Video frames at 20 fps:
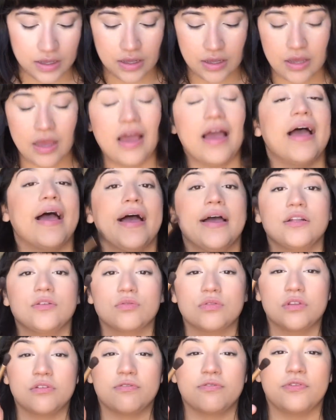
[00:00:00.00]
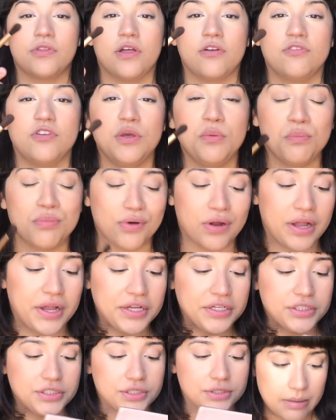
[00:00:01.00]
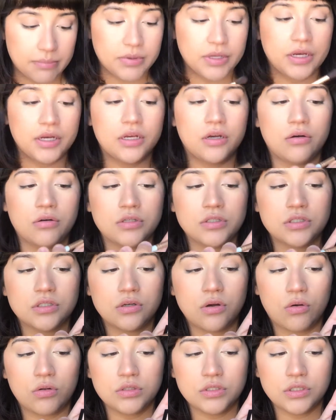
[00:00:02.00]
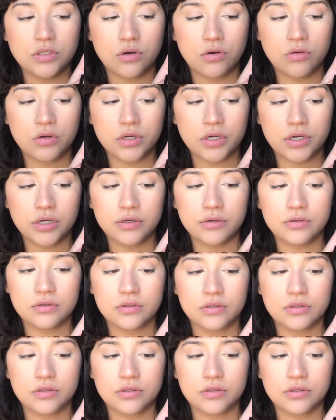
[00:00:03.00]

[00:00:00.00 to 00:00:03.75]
And with a fluffy brush, I'm going to go into Golden Ochre.